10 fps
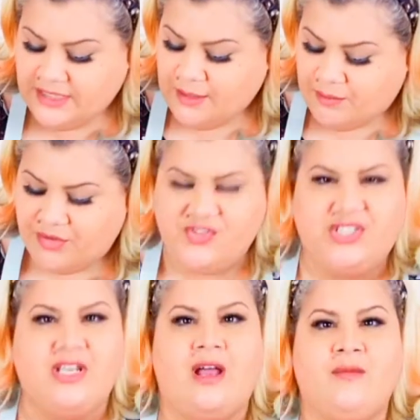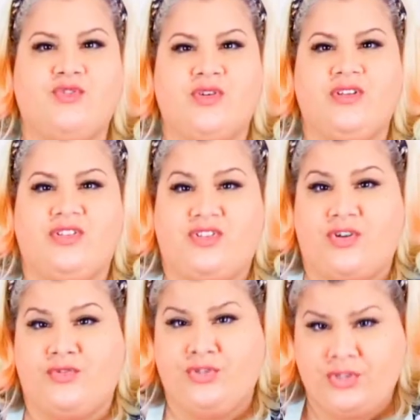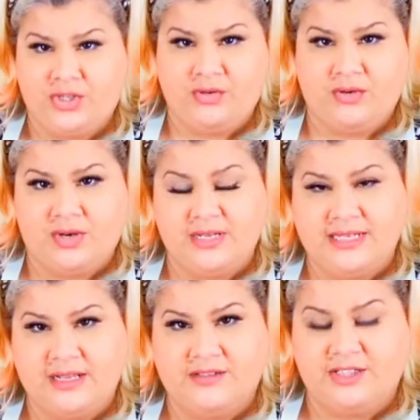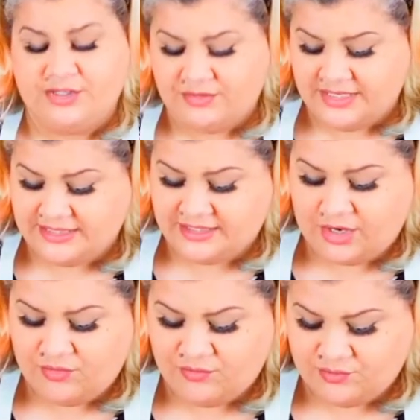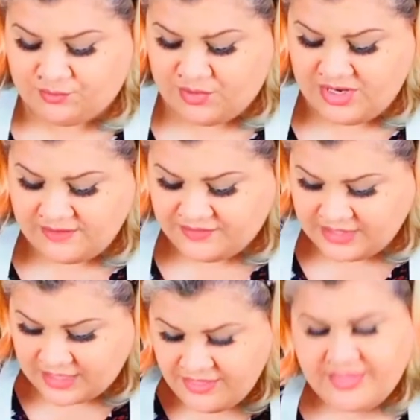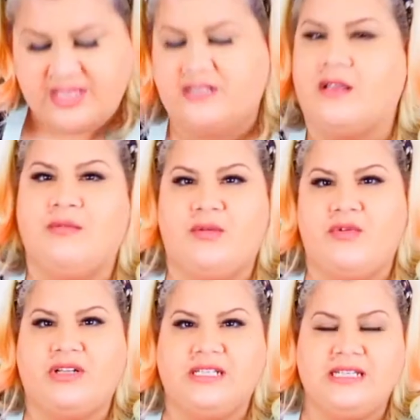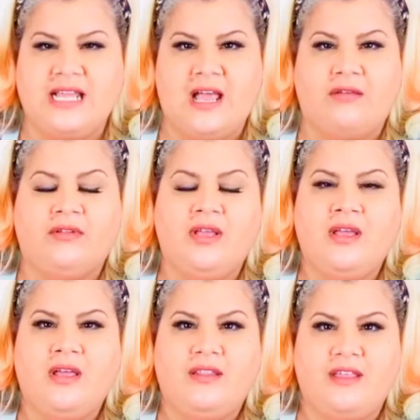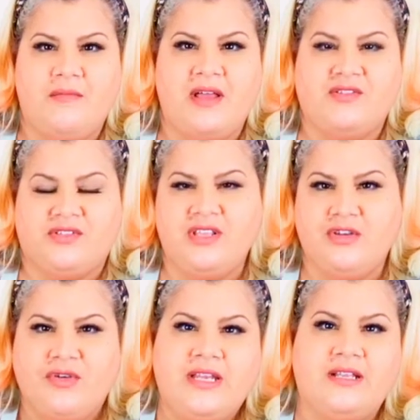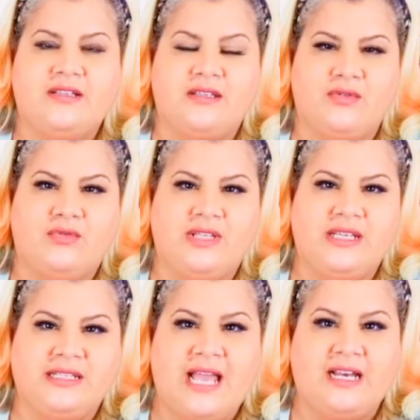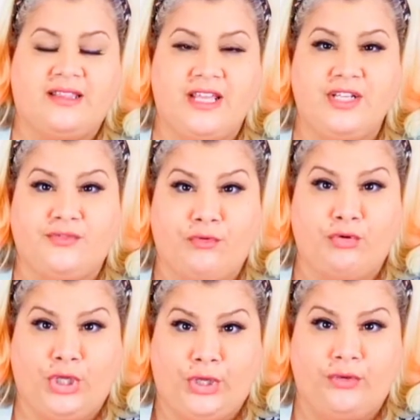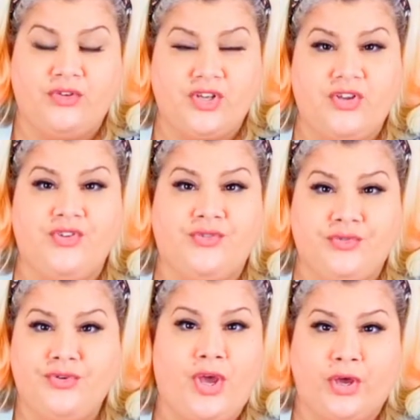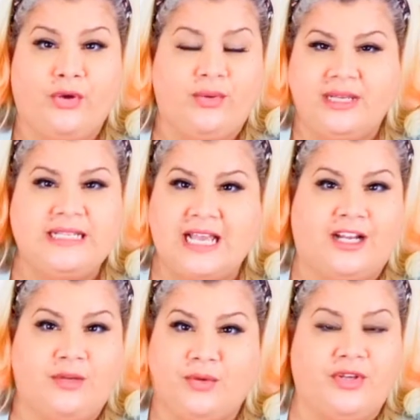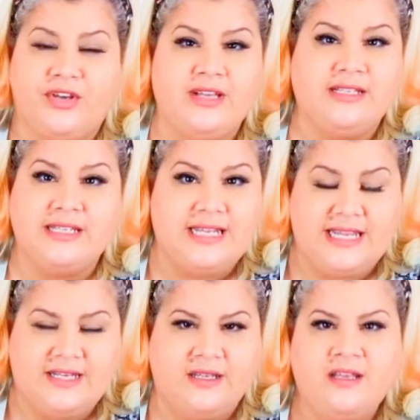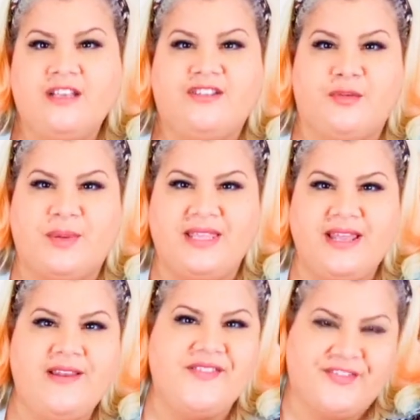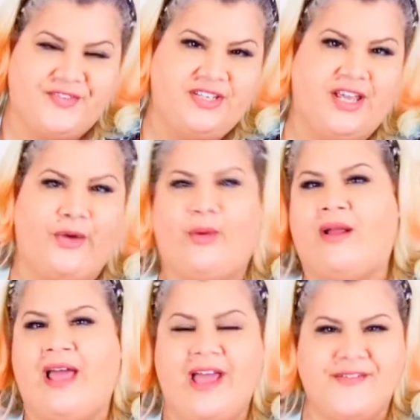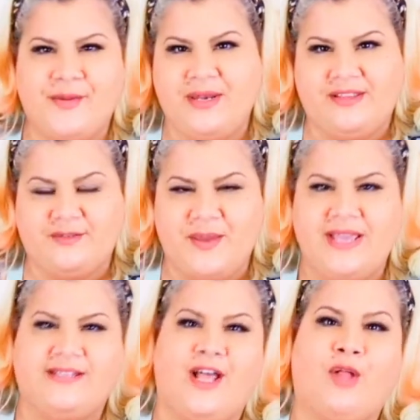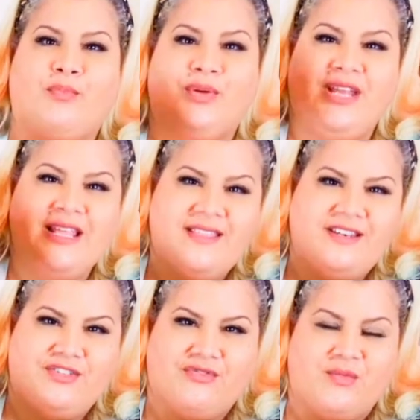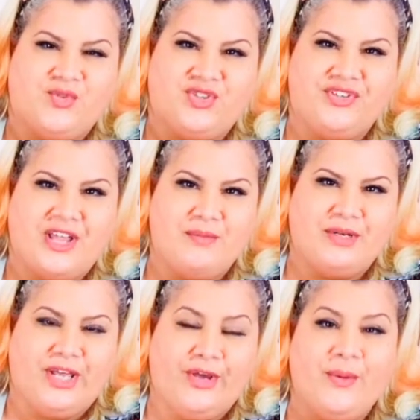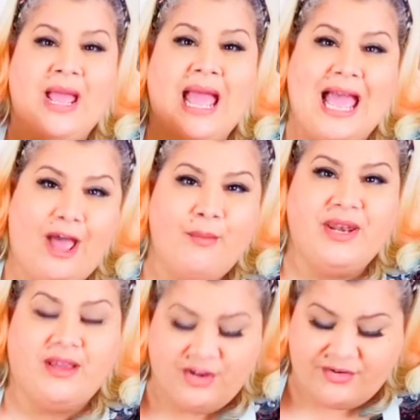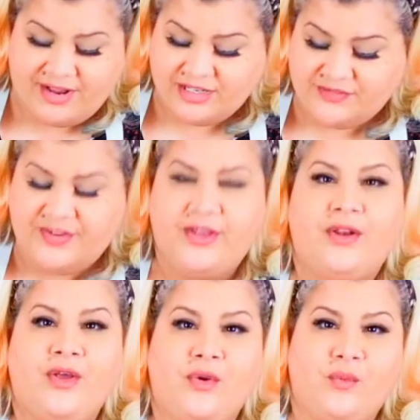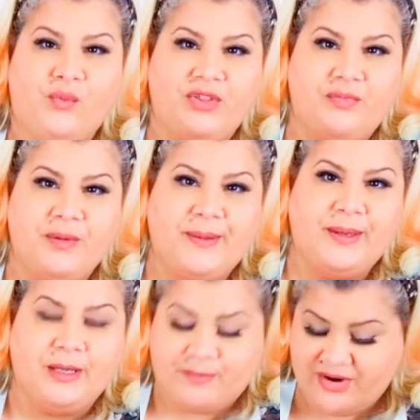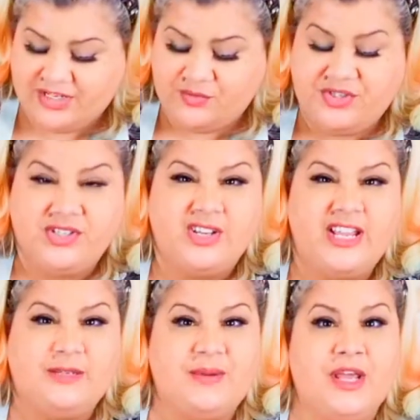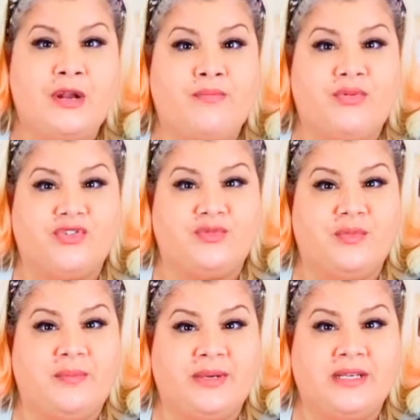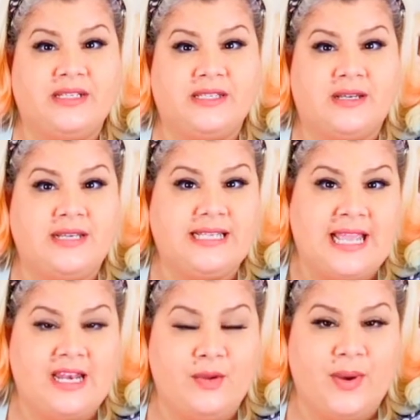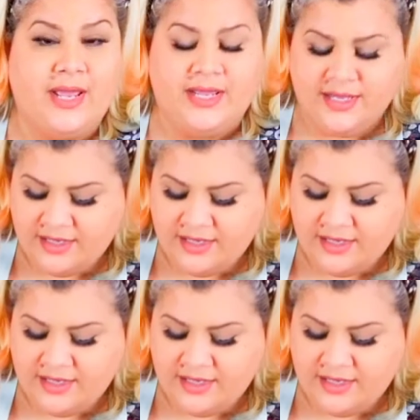But obviously I'm trying to show you guys how to do this. So when I've done this, I'm going to be writing down the amounts of the ingredients and all the exact things for you, so you know exactly what you're going to need. So by the end of this video, I'll have how many this makes. I'll put it in the description down below how many I got out of it with my burger press, which is going to be an approximate burger size anyway.